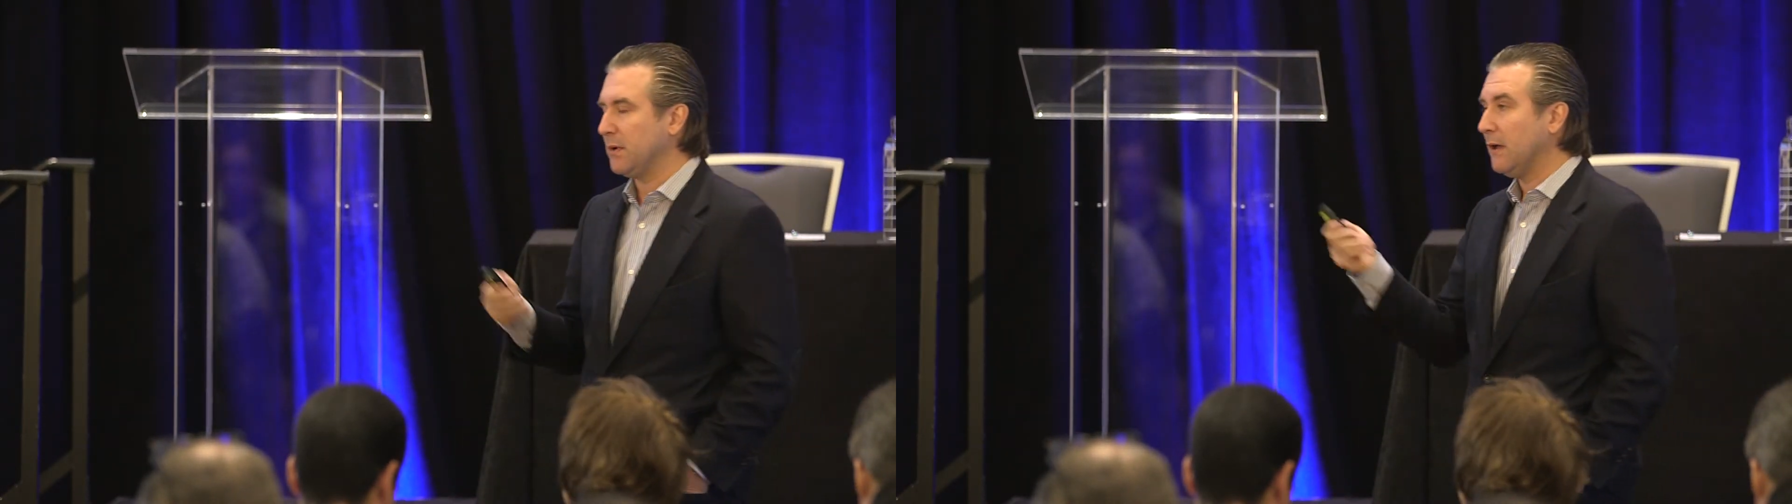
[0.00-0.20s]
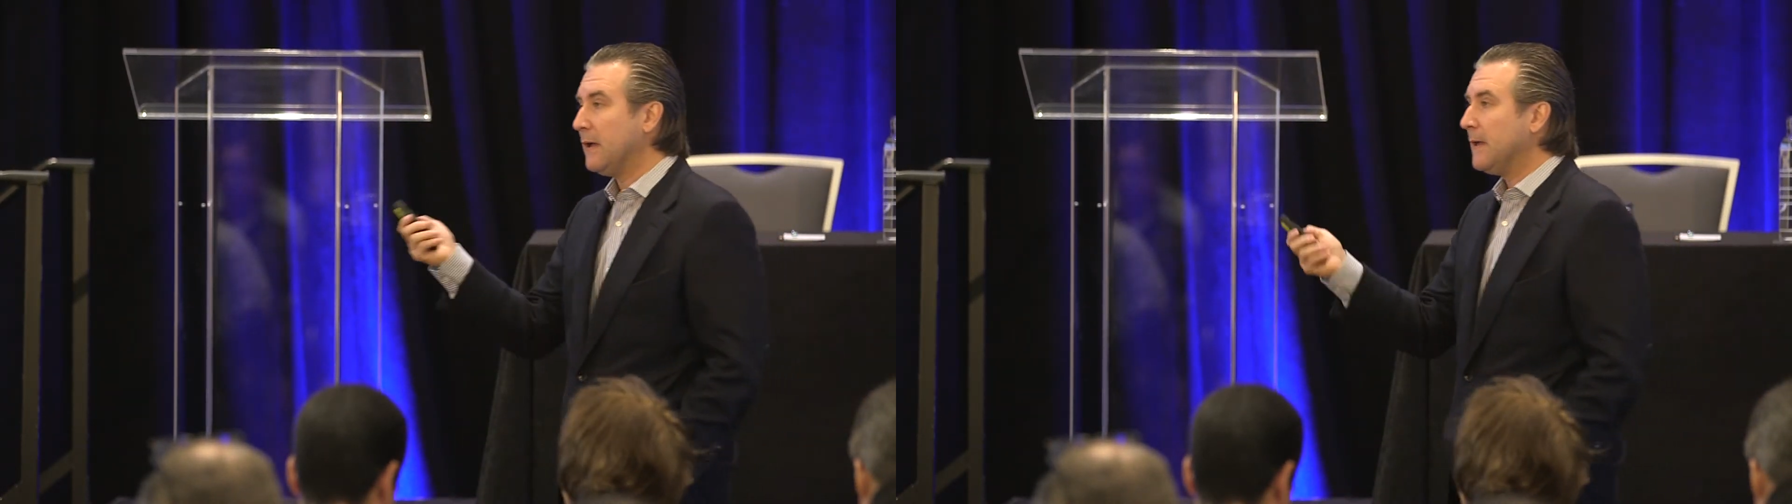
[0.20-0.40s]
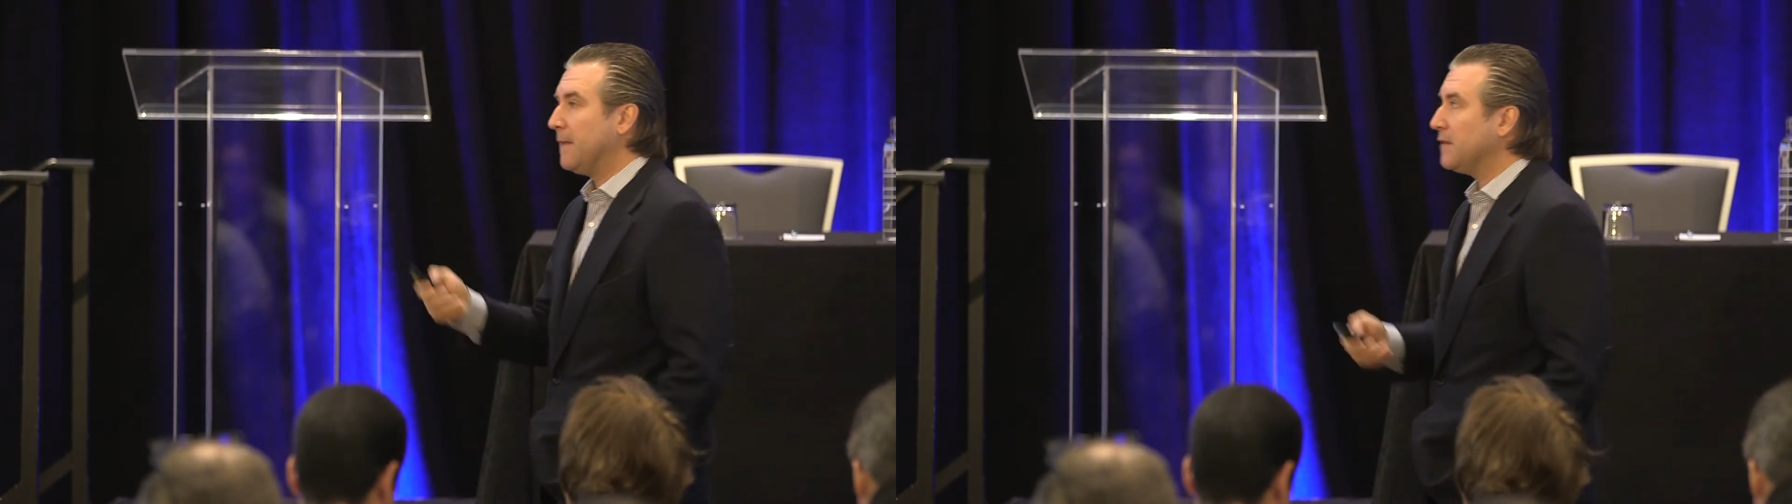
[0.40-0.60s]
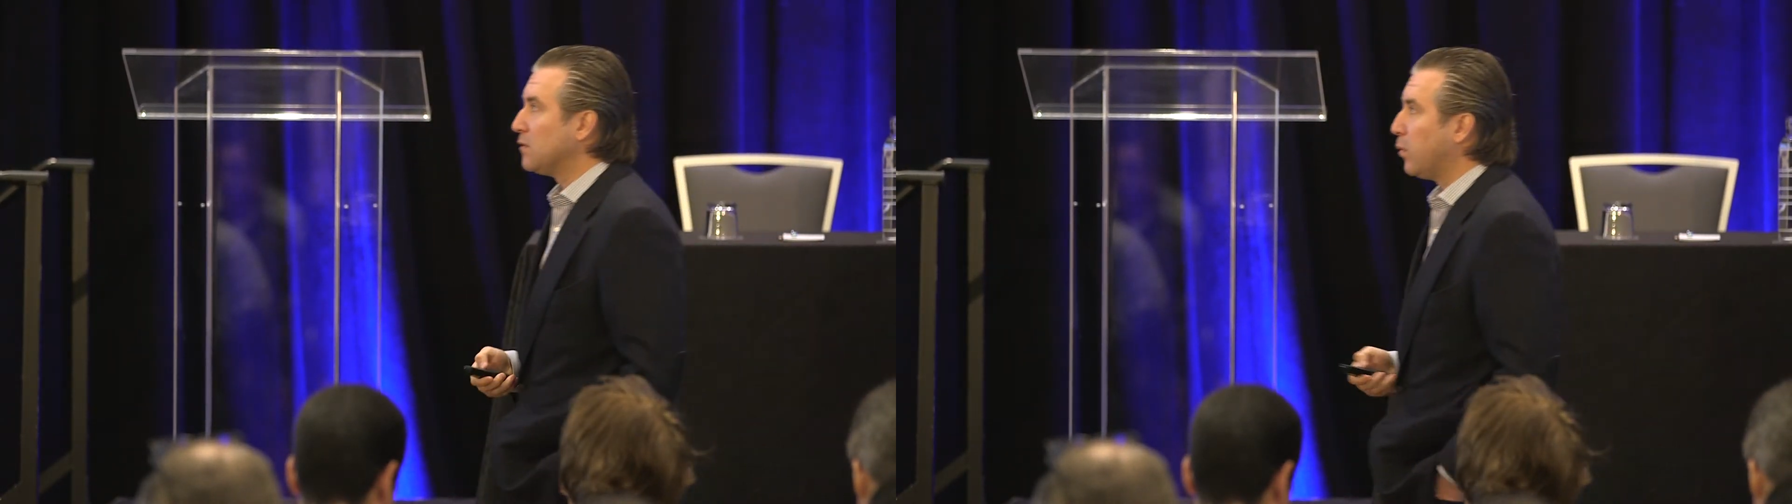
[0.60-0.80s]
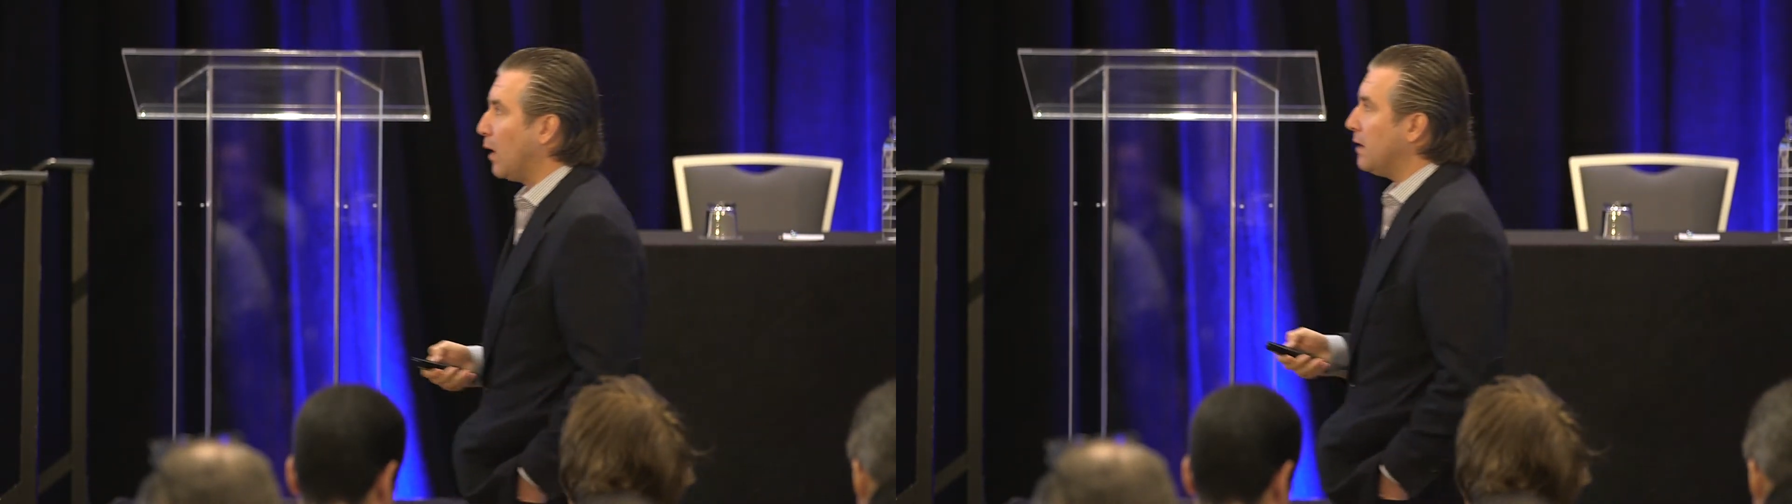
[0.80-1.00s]
But this
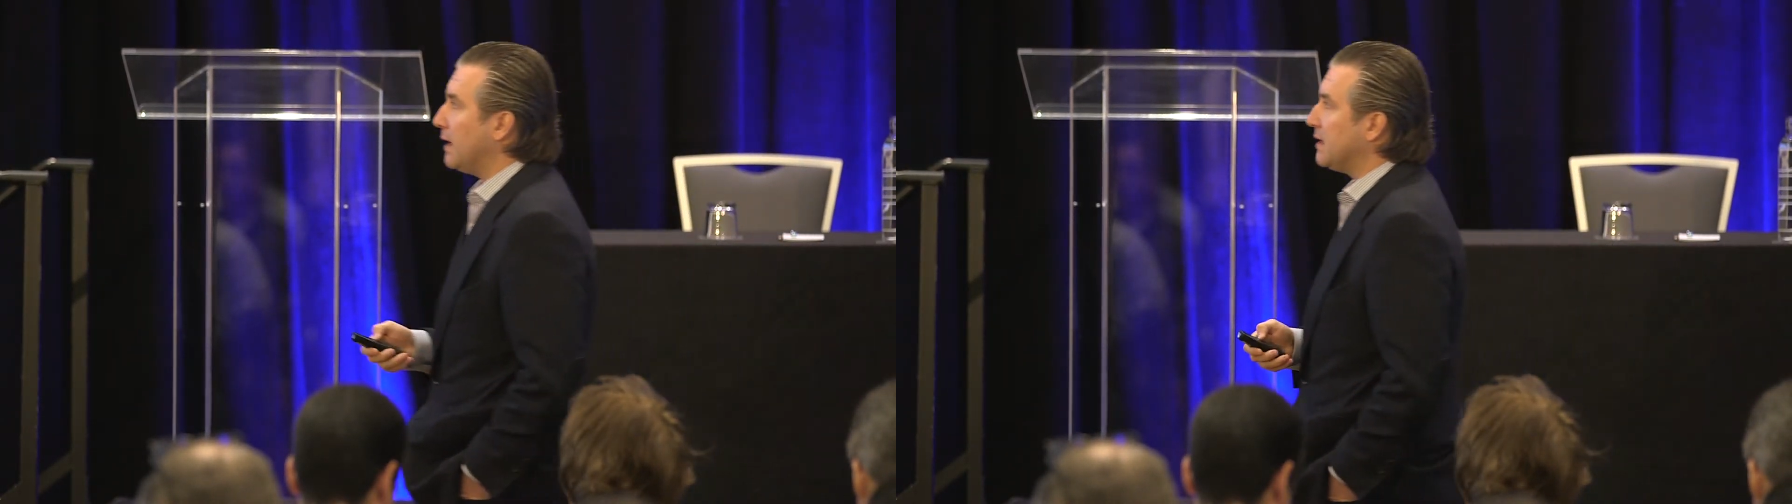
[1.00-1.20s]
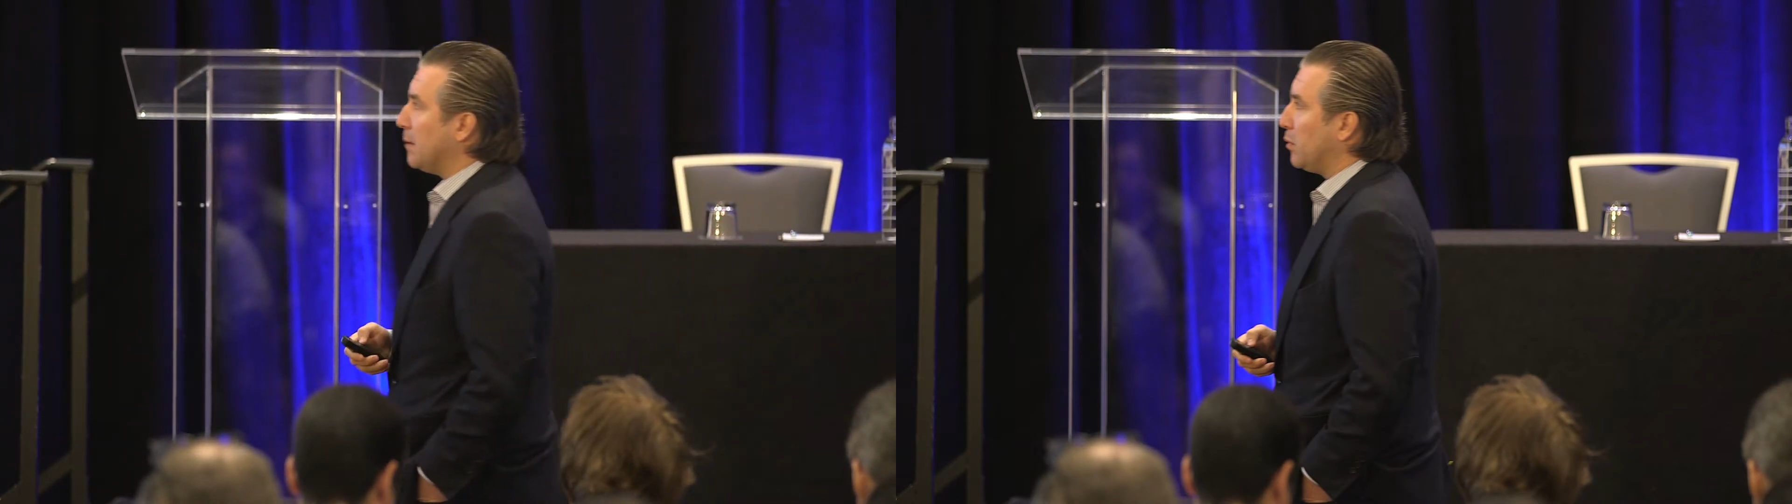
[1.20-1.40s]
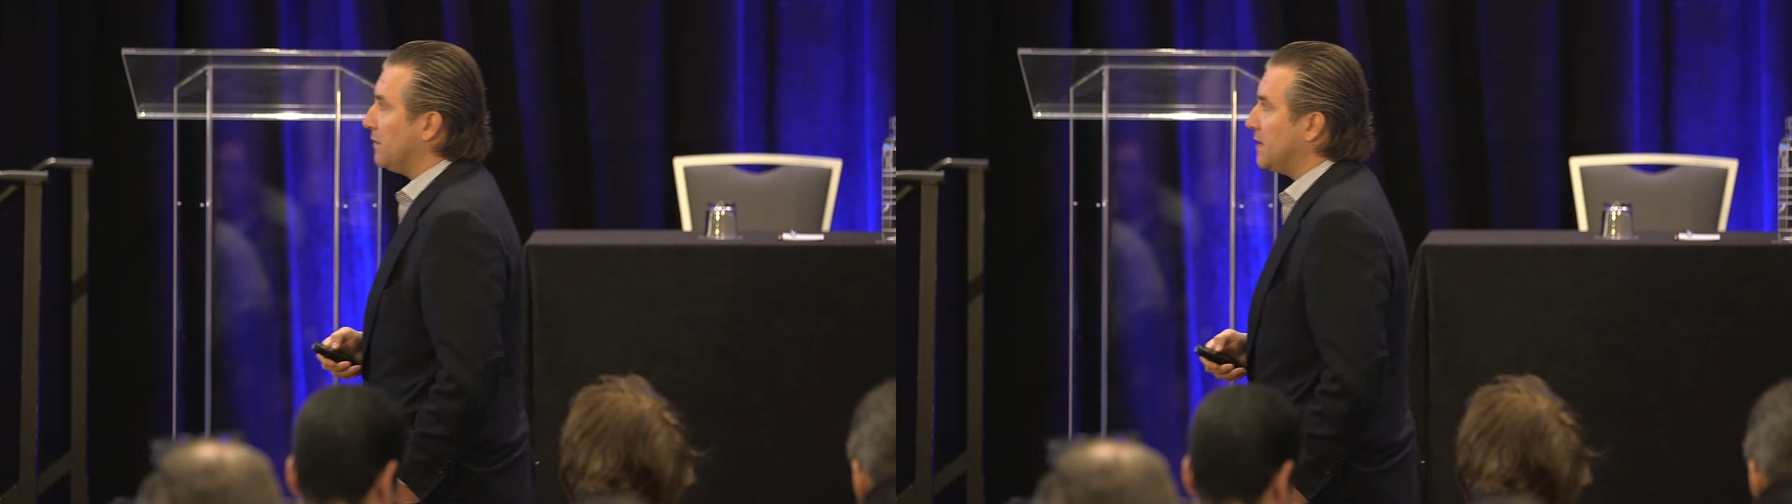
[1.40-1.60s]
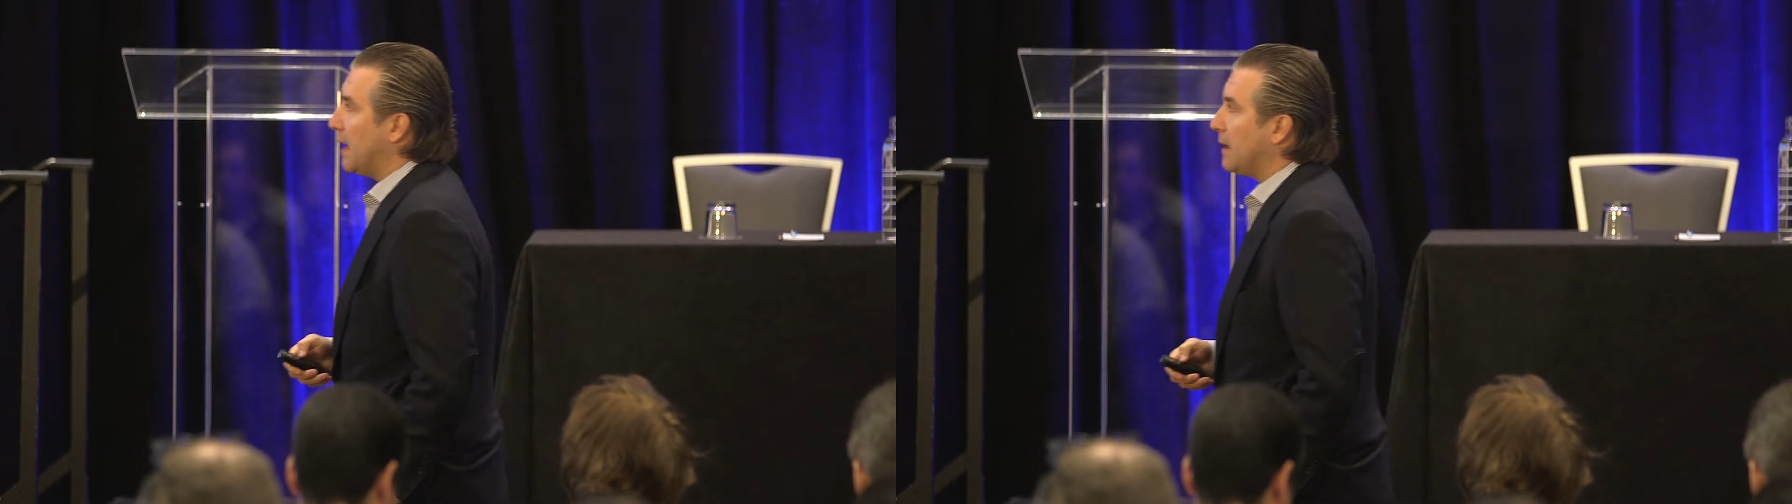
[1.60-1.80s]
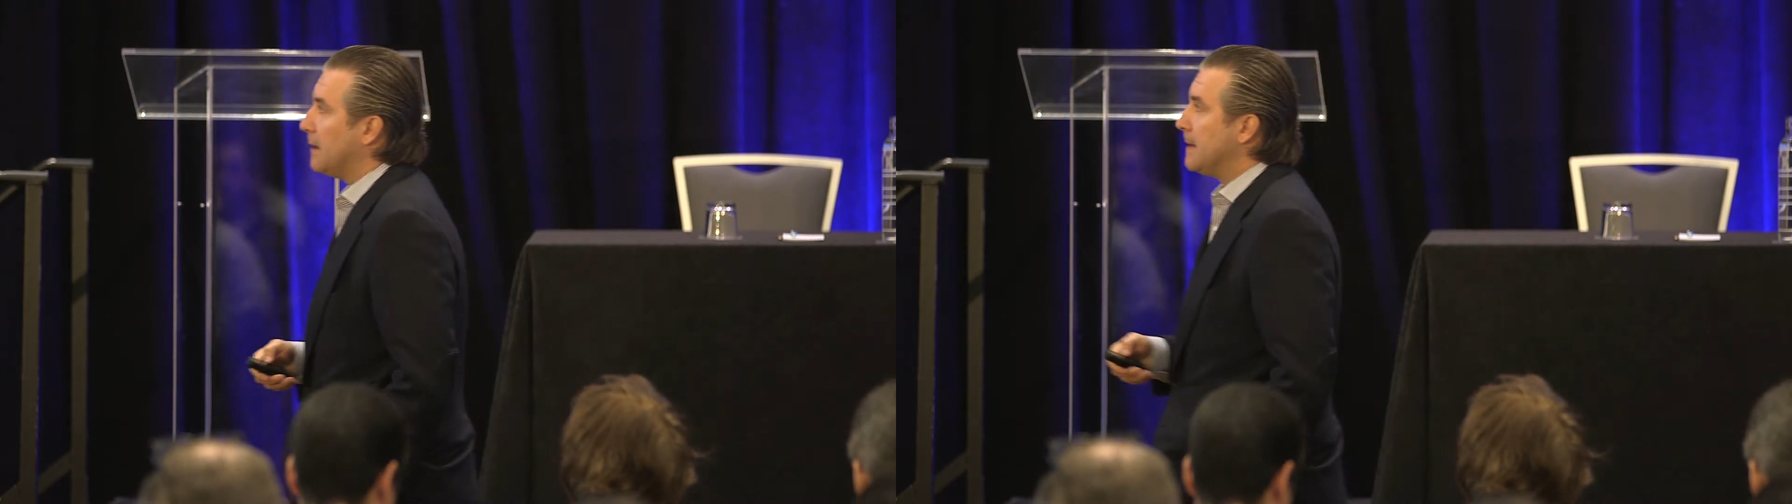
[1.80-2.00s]
is one example of
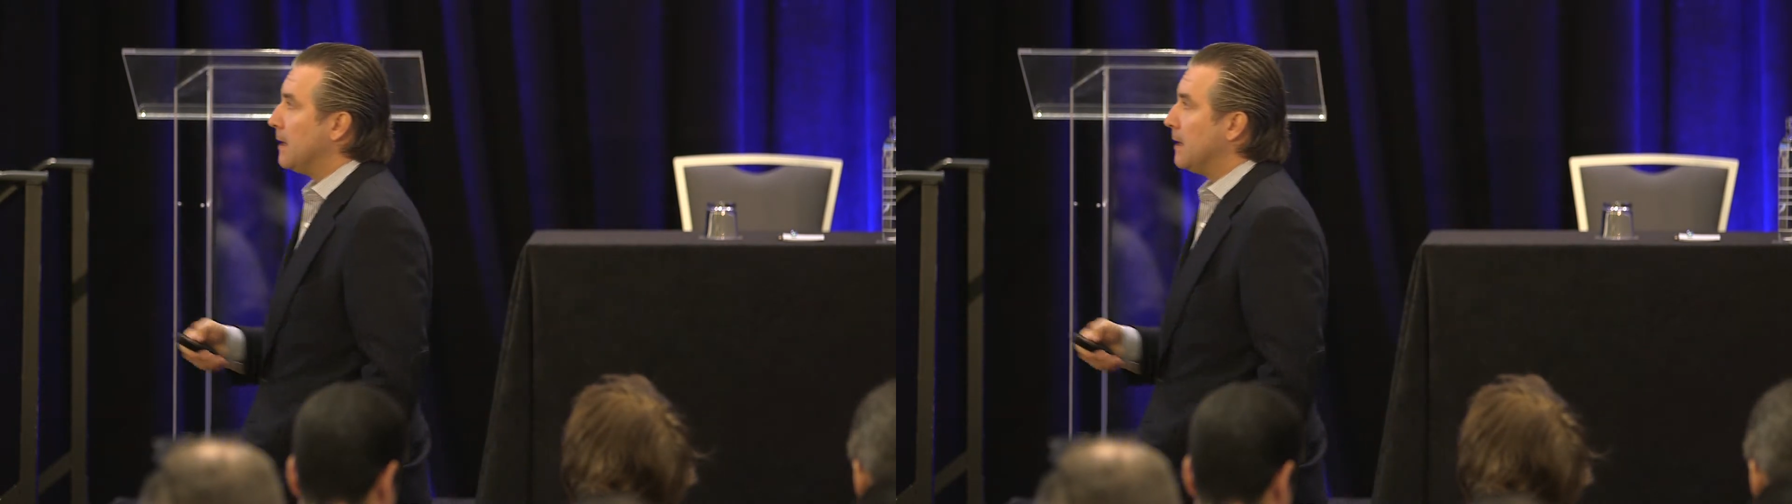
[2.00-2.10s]
tech.